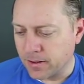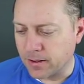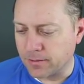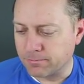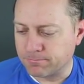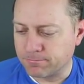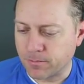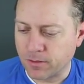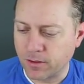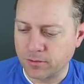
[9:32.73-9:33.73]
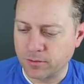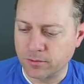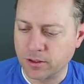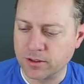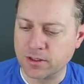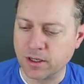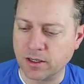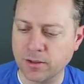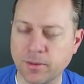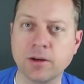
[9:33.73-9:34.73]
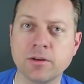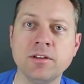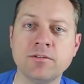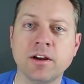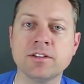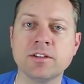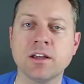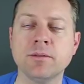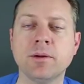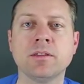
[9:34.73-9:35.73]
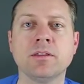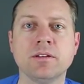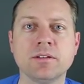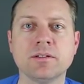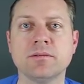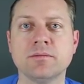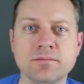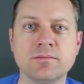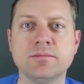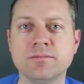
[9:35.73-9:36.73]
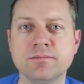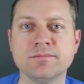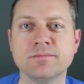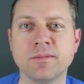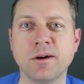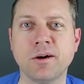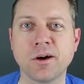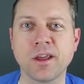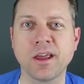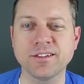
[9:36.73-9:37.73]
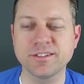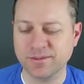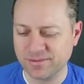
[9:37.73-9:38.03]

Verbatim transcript: Um, where he's talking about Nephi's talking about the our days.